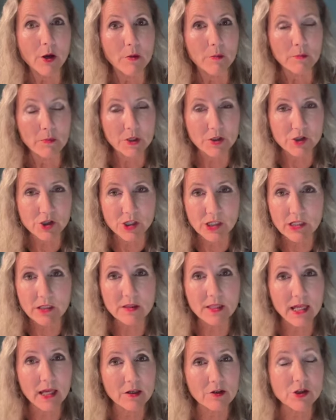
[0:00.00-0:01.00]

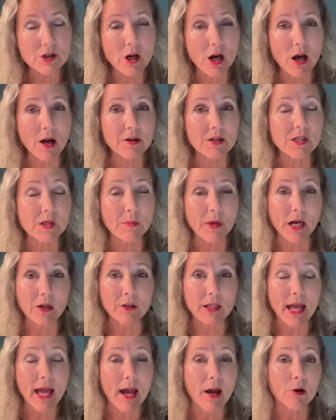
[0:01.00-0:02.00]
Maajid then talks
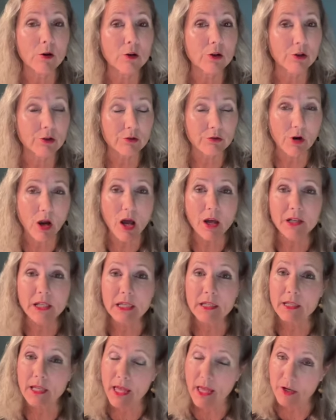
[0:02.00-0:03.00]
about how
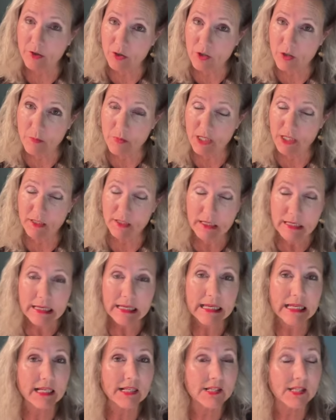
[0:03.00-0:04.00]
Quranic Arabic
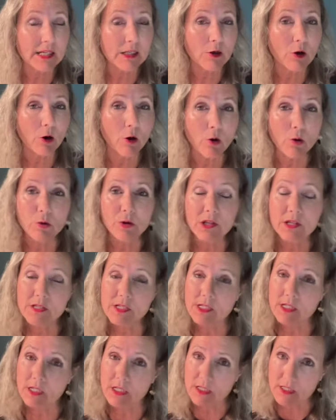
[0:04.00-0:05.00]
is the
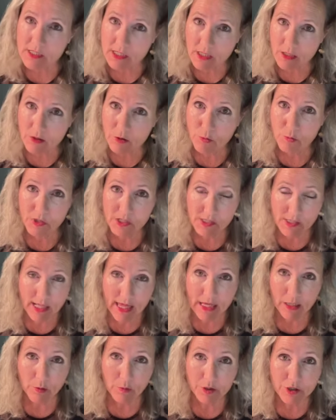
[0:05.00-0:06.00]
oldest continuous
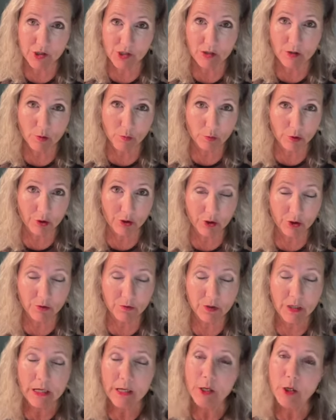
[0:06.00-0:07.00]
language in the
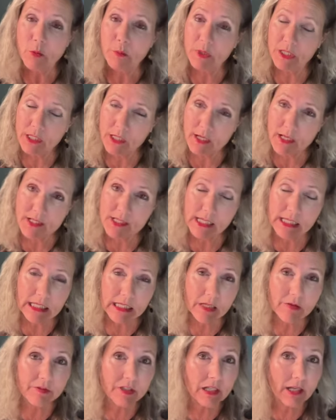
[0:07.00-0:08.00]
world because
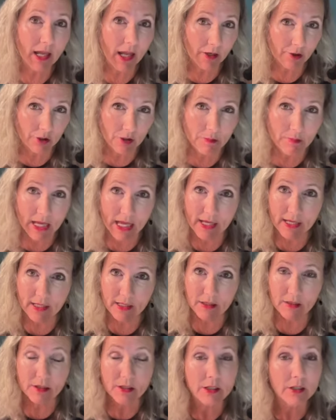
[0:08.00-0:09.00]
even
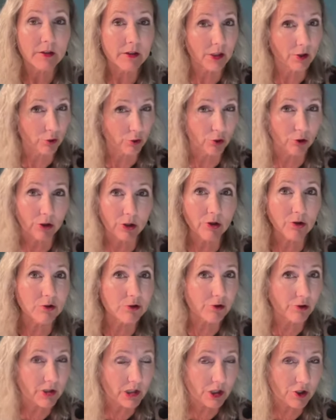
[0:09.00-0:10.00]
Aramaic, the oral
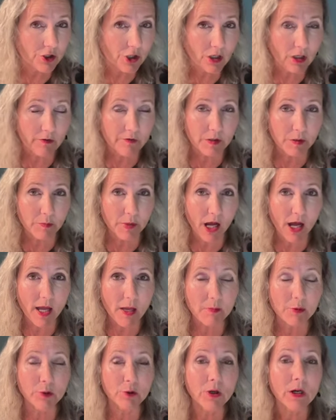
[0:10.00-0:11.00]
tradition of the
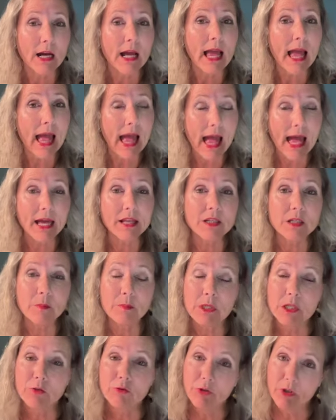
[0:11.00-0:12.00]
Bible, had to
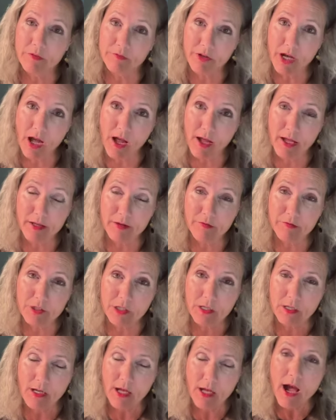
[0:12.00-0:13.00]
be revived.
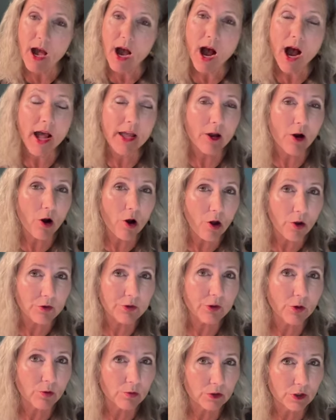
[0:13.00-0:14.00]
I
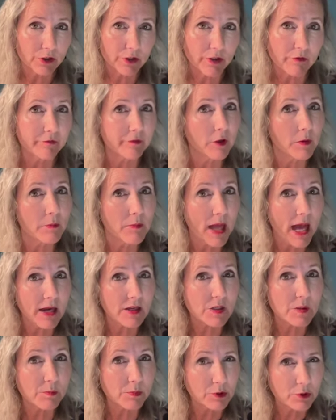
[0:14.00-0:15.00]
also learned from
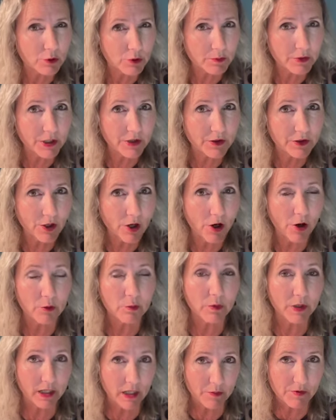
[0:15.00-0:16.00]
Max Blumenthal
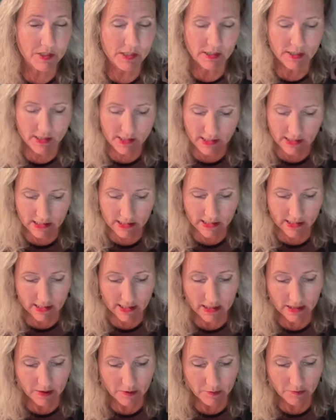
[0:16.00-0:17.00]
when I was listening to
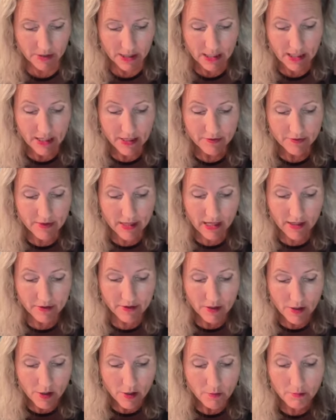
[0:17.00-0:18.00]
him
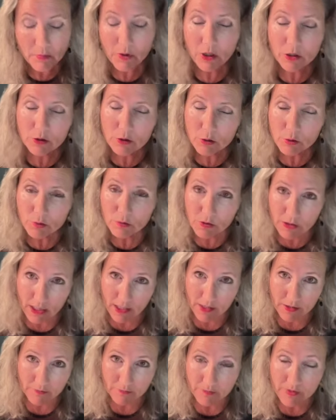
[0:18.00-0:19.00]
that
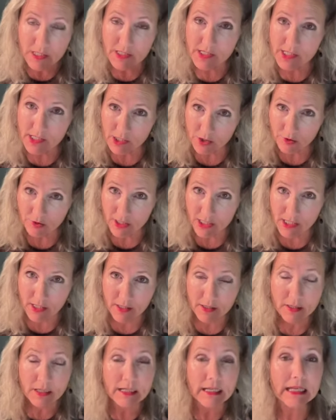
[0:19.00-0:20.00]
Maaloula,
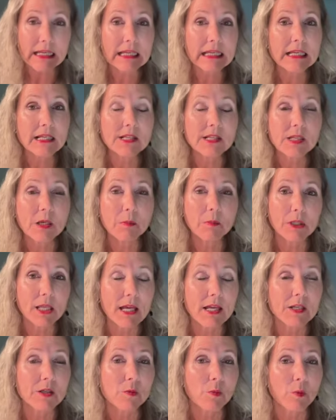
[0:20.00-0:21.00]
Syria, is the
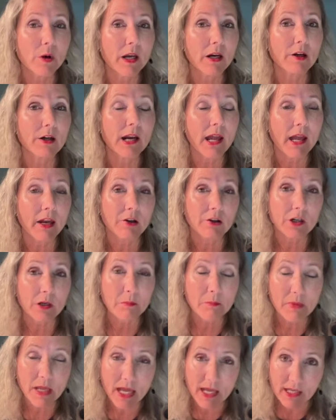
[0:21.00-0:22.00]
place where
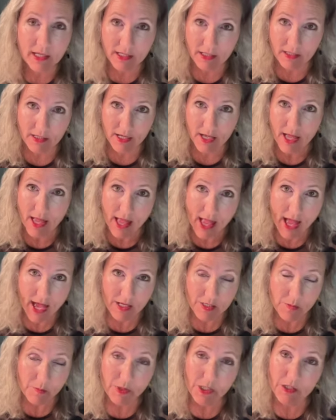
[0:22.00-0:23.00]
Aramaic
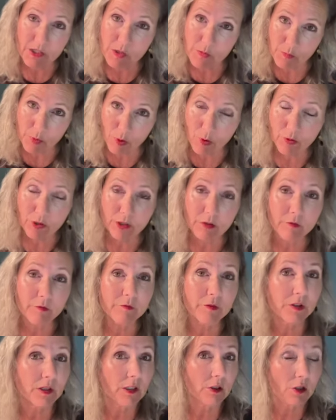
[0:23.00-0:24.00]
has been spoken
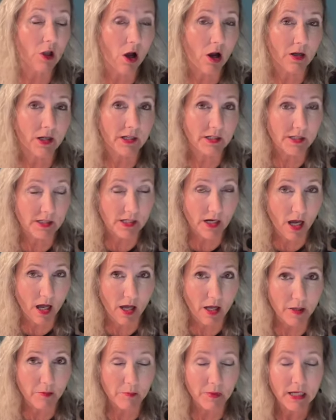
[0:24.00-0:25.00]
for the longest
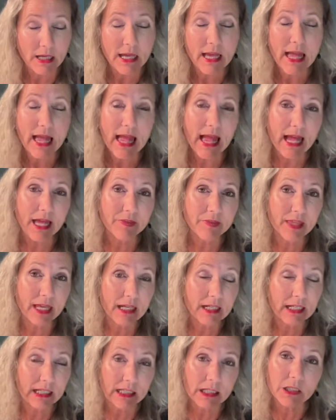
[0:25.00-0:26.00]
time, and
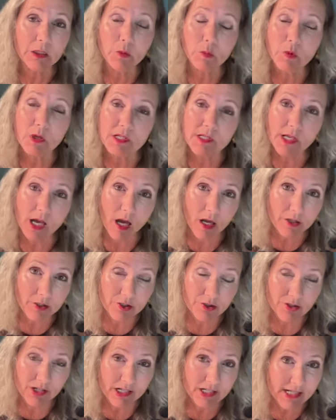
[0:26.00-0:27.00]
that it was
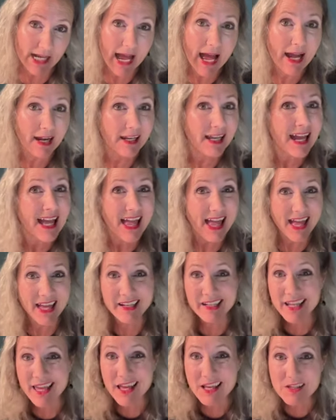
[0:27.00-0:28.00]
under attack,
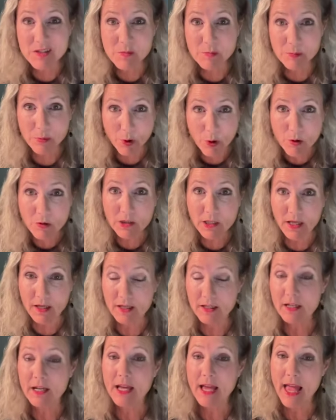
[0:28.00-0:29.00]
and
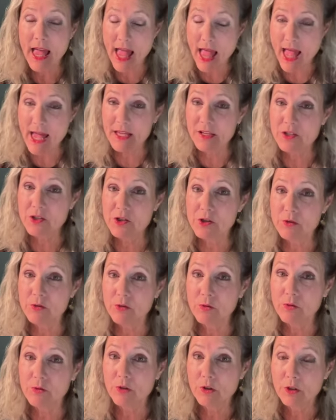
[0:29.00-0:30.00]
Hezbollah had
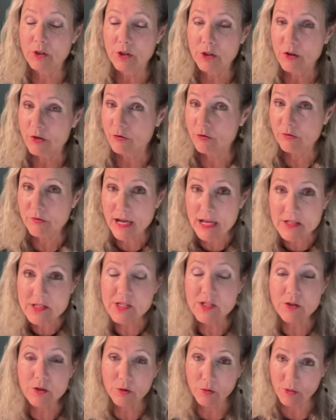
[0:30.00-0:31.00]
to
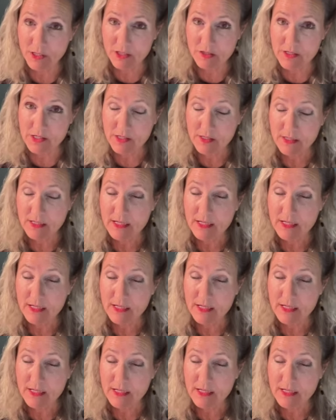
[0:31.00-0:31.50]
rescue it.